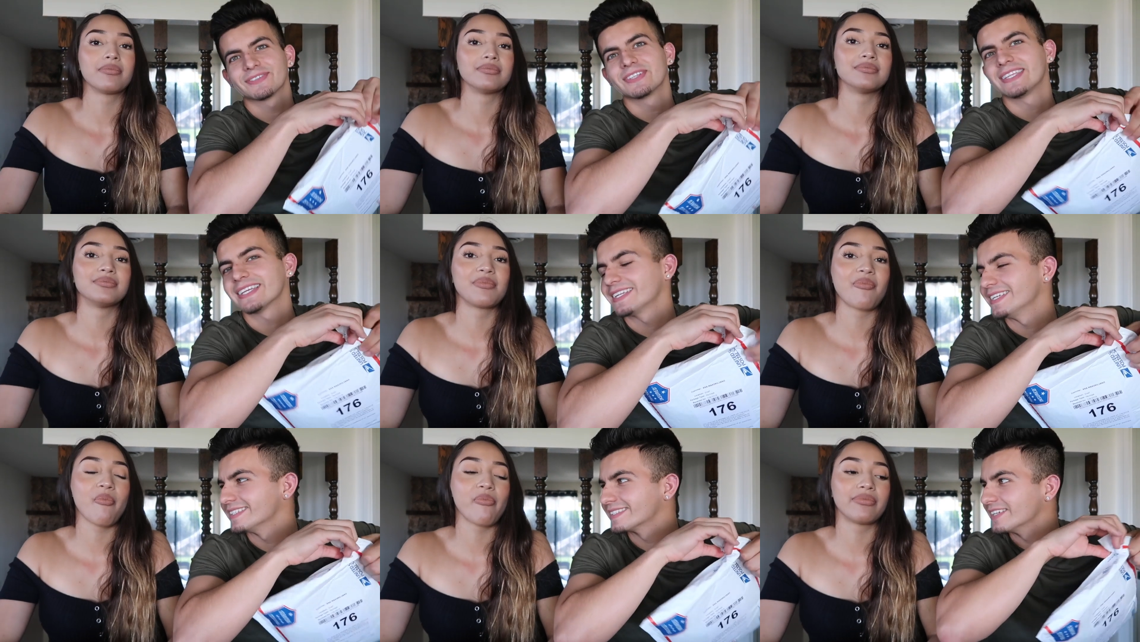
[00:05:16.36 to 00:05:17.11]
Speaker 1: What do you
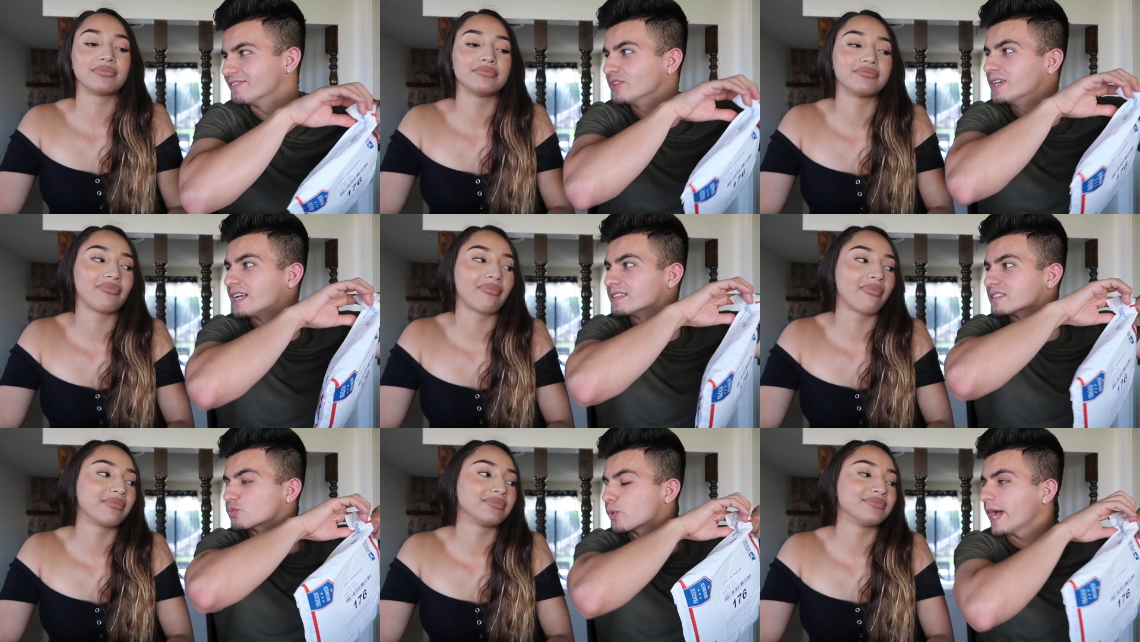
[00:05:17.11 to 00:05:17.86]
think it is? If you
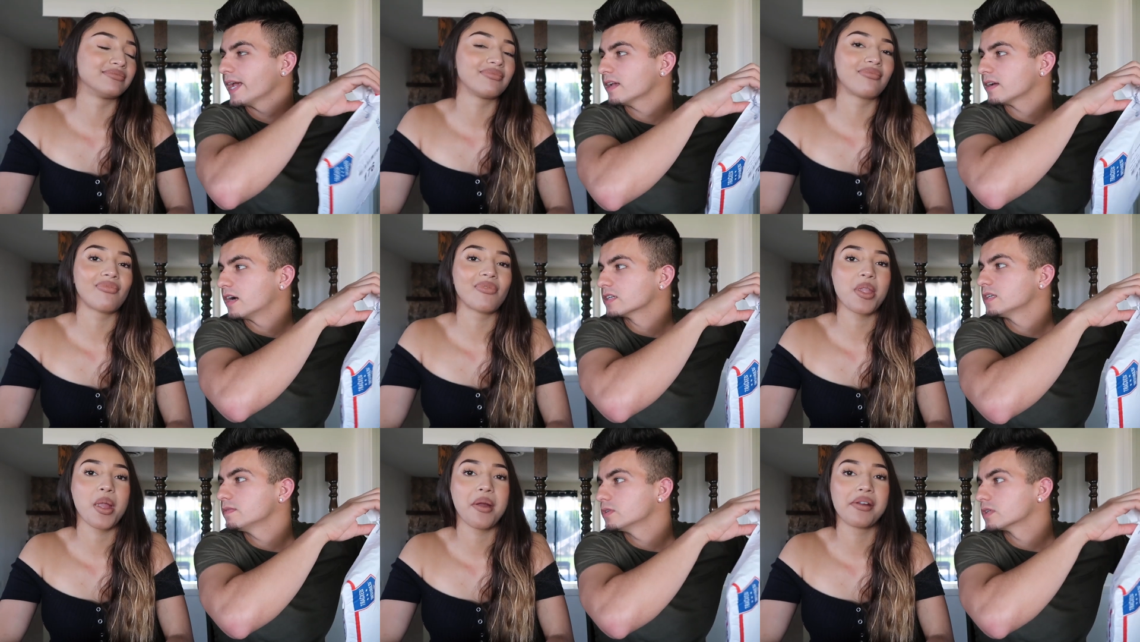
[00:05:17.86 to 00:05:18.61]
guess it right, I'll
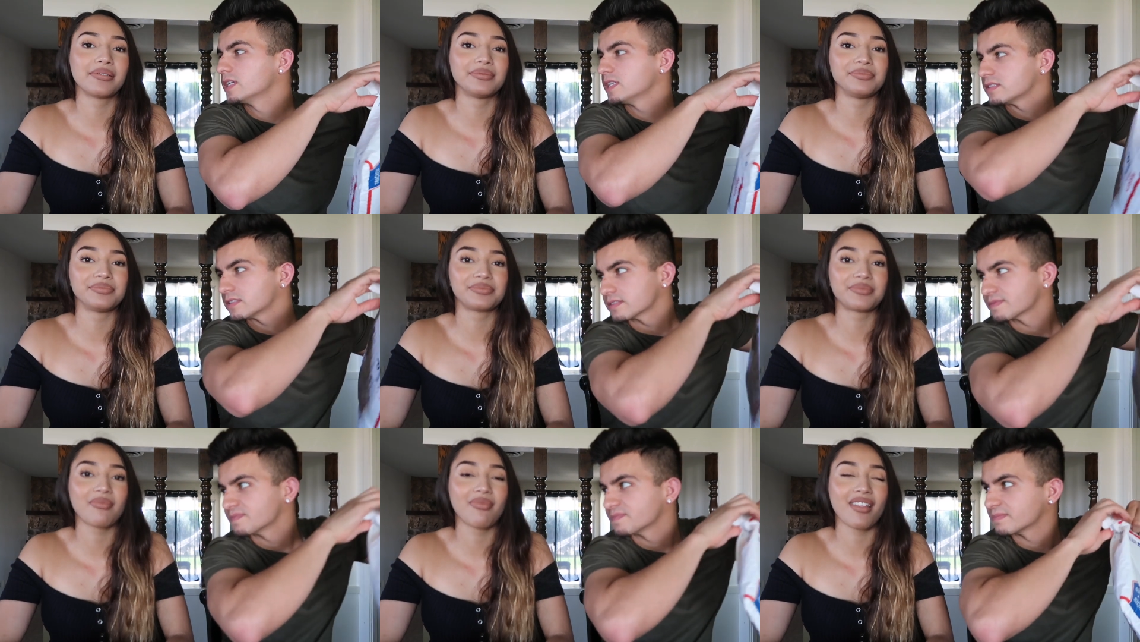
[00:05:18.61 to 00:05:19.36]
give you a
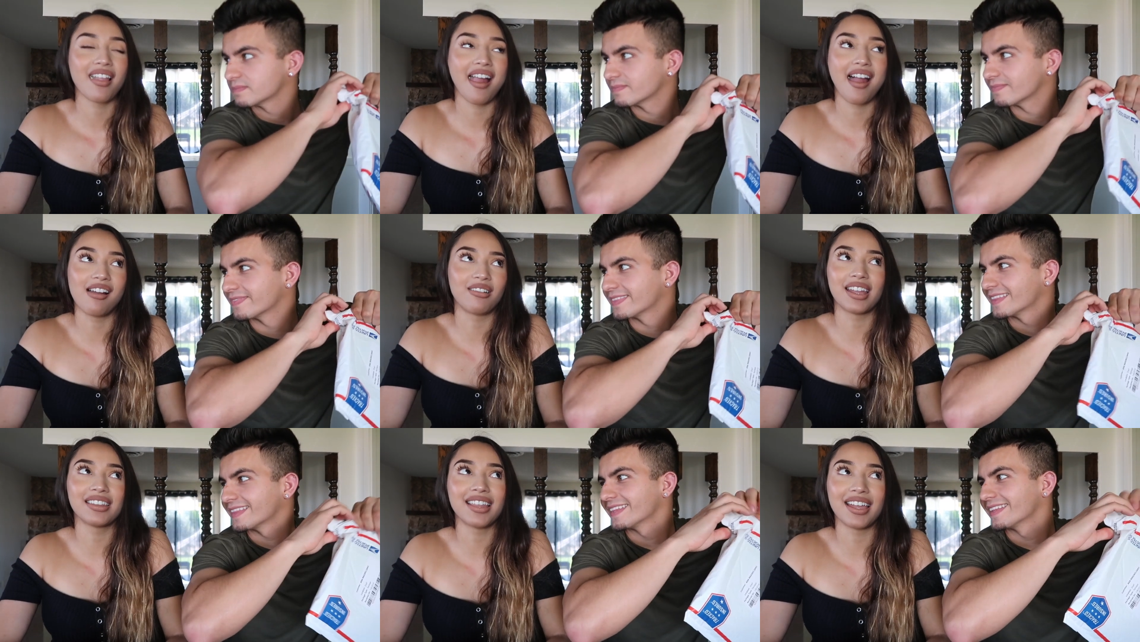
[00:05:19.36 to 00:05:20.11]
kiss.
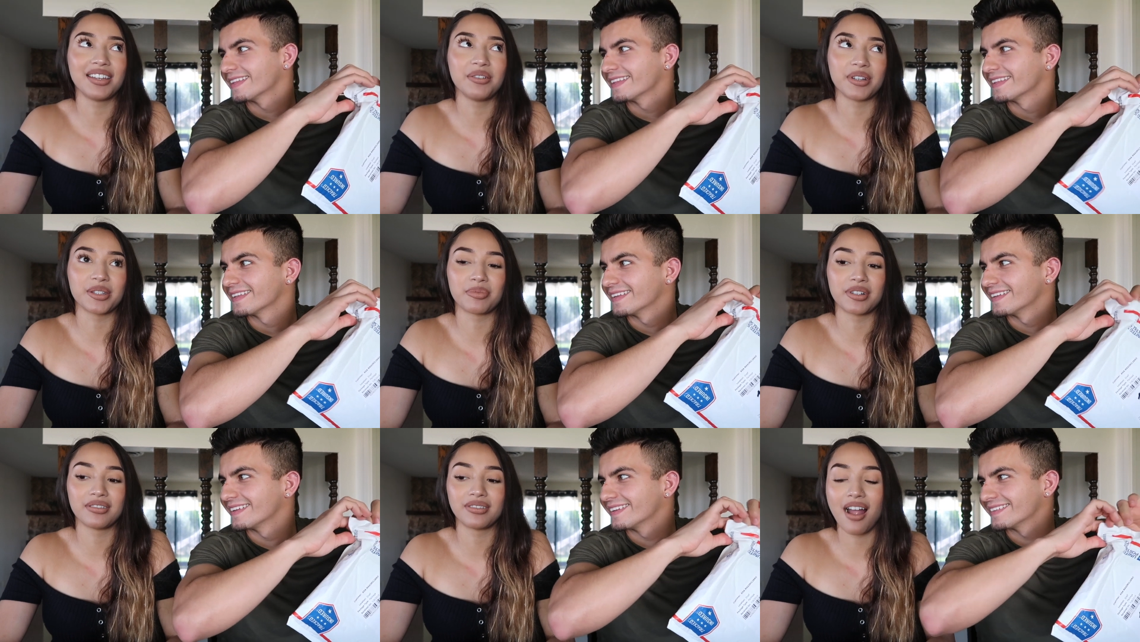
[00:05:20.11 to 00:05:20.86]
Speaker 2: I'll get that anyways,
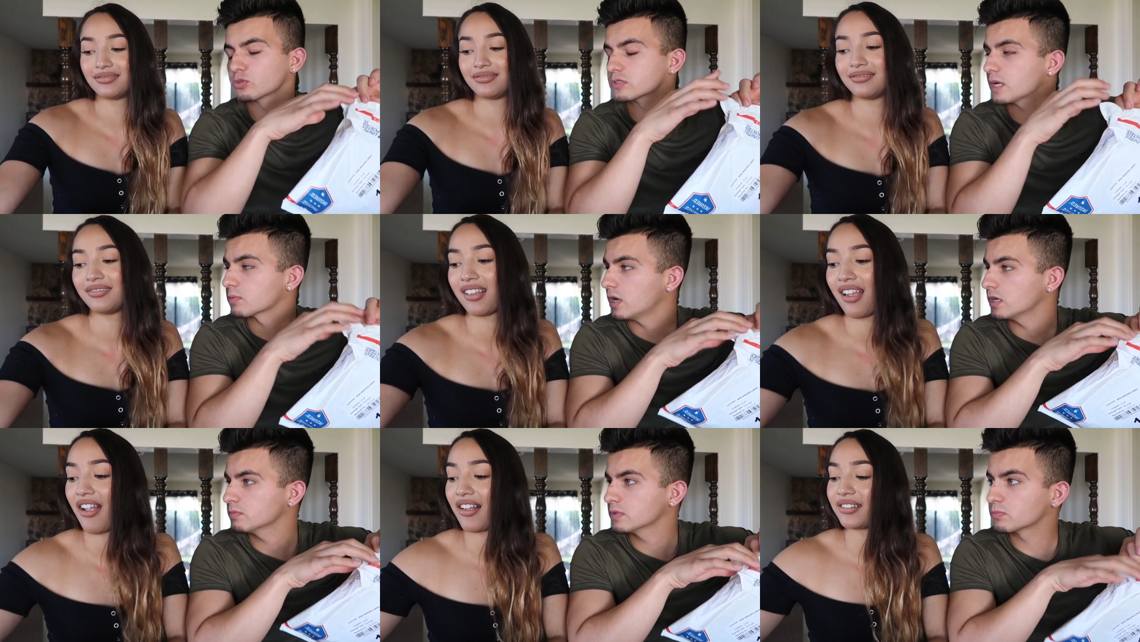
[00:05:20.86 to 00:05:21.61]
bro.
Speaker 1: So stop
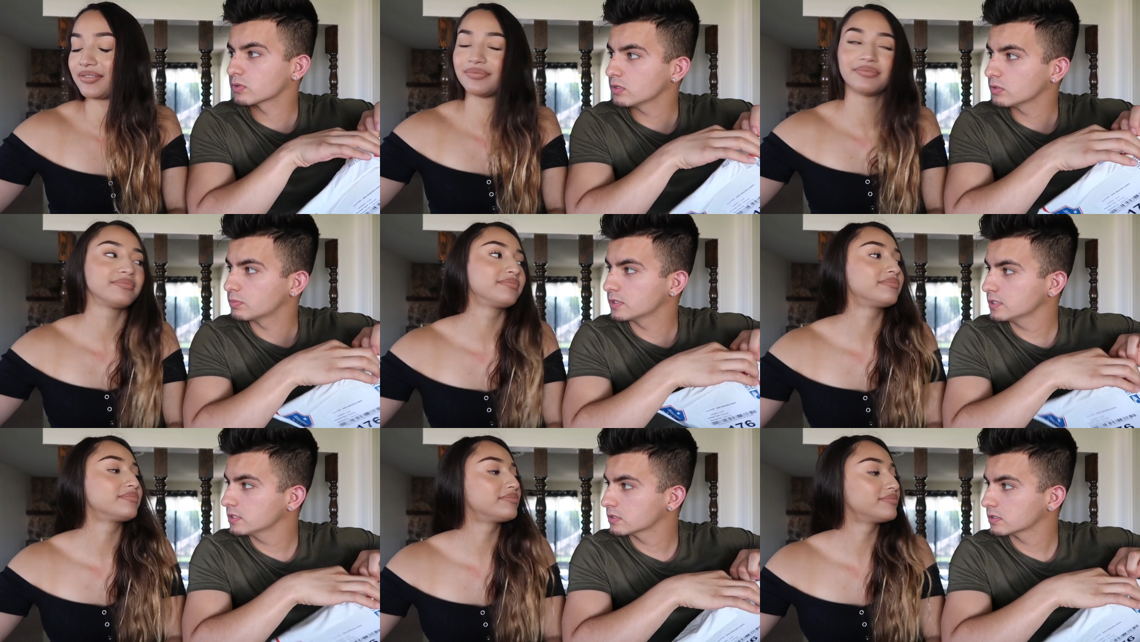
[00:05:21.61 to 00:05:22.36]
calling me bro,
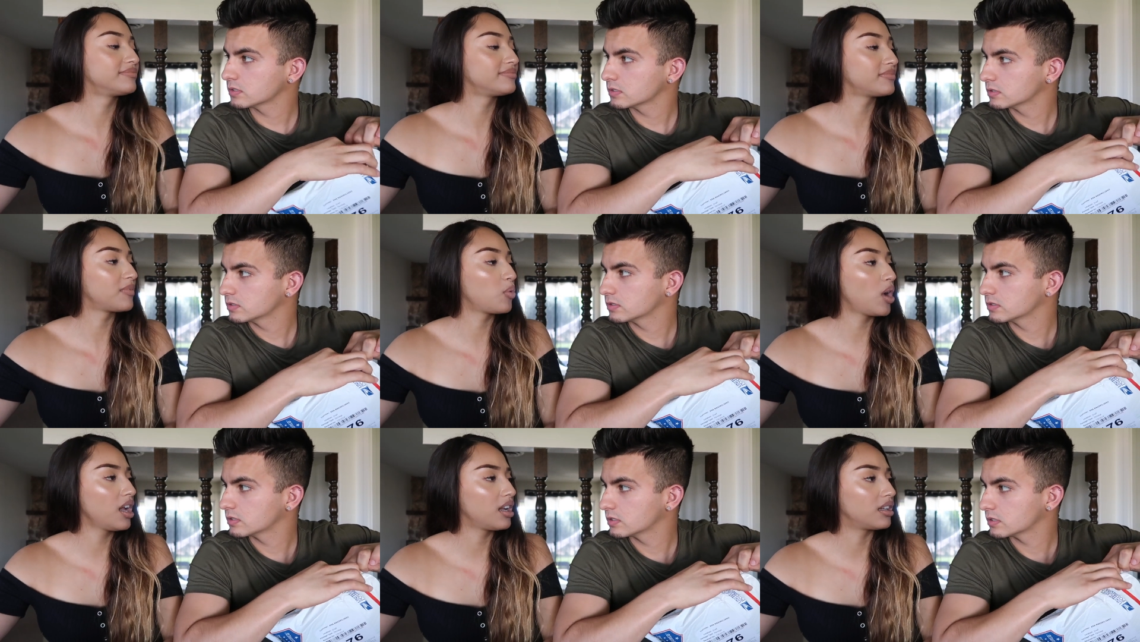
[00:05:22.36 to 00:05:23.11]
please.
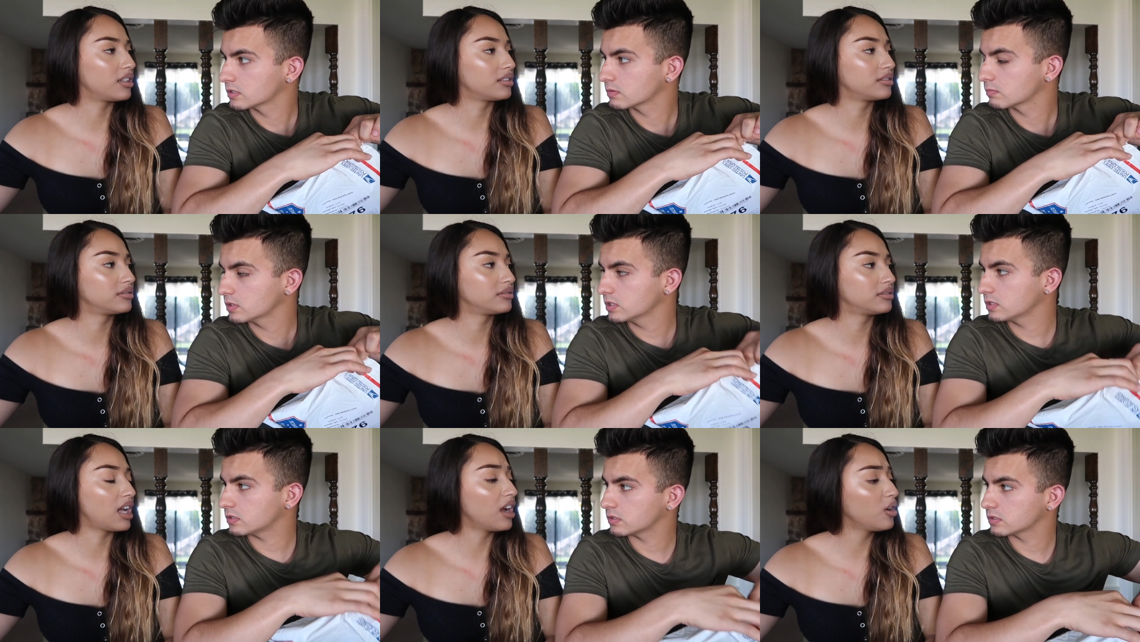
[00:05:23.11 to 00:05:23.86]
Speaker 2: Why?
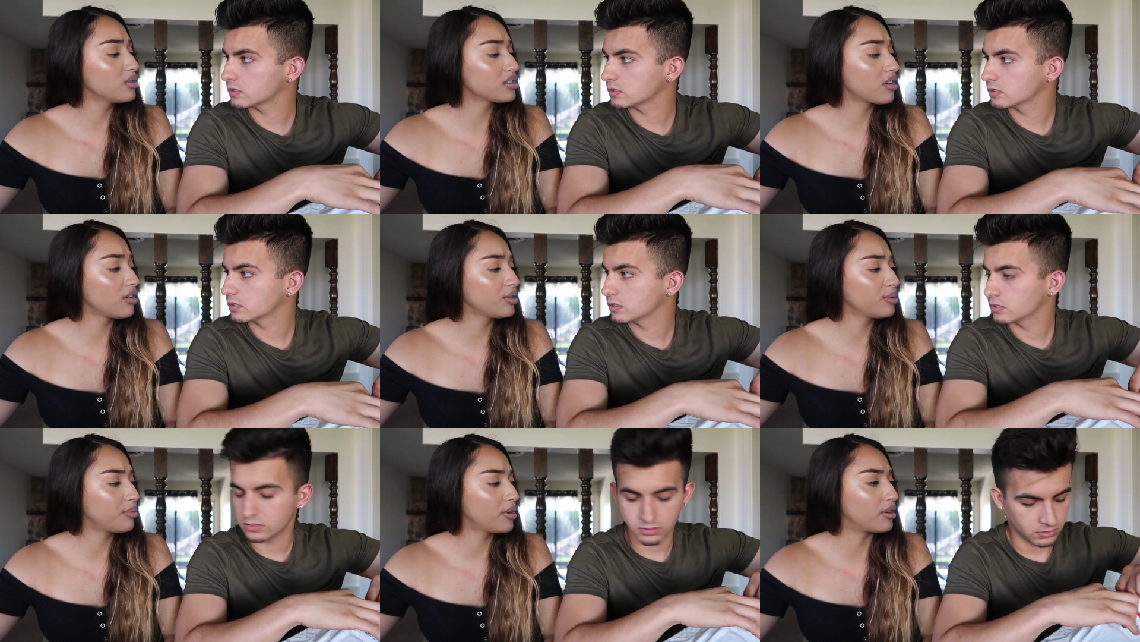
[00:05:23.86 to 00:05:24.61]
Please. I always call
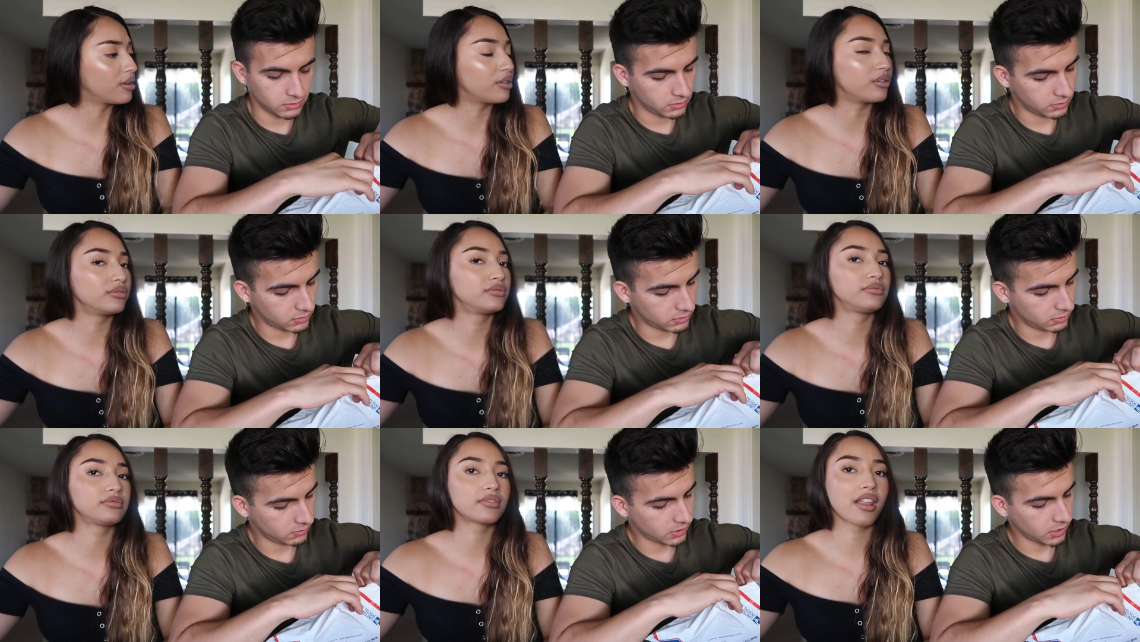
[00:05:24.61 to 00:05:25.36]
you bro.
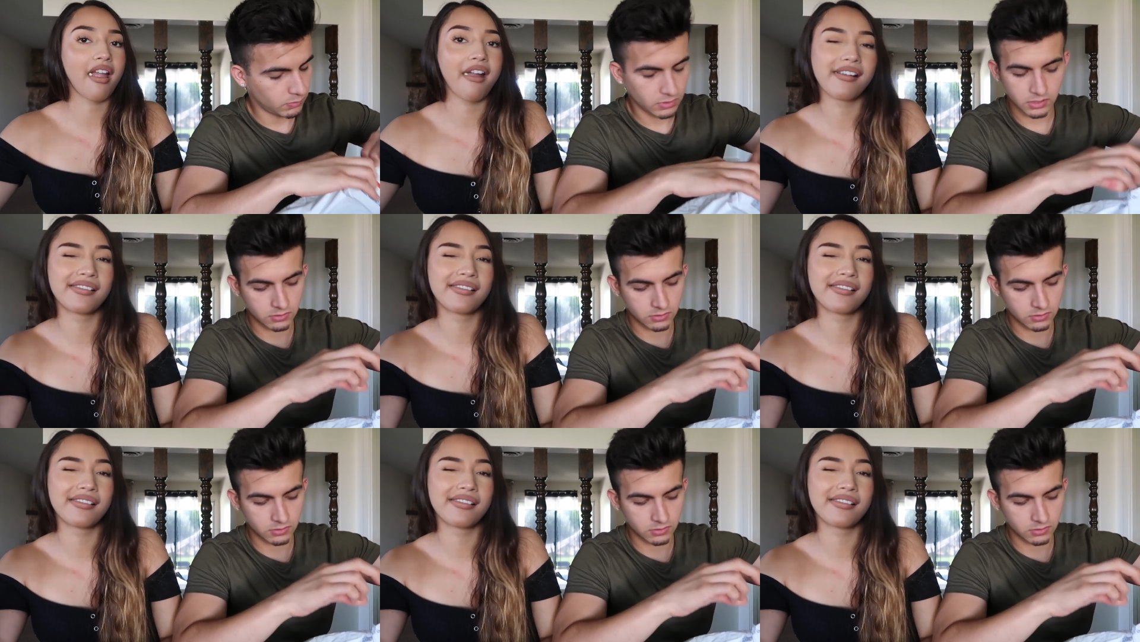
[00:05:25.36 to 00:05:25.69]
Speaker 1: Okay, but